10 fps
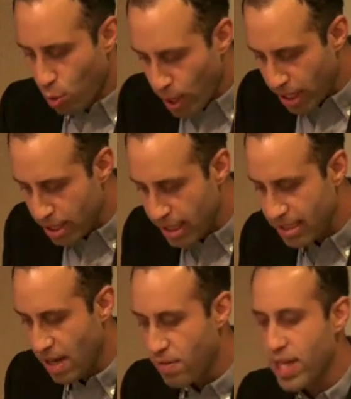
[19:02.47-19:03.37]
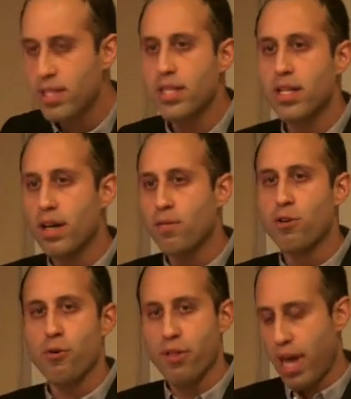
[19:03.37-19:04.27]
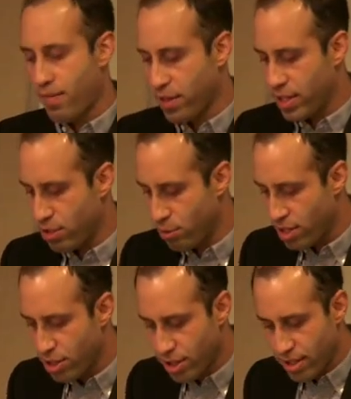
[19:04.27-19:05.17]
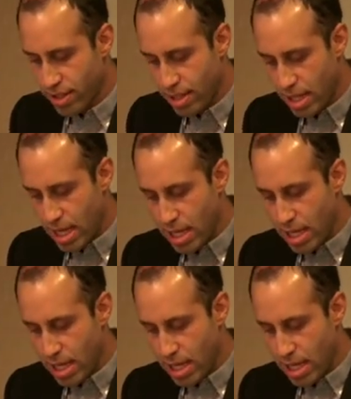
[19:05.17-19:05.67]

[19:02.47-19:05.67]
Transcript: quickly divested of their North African traditions,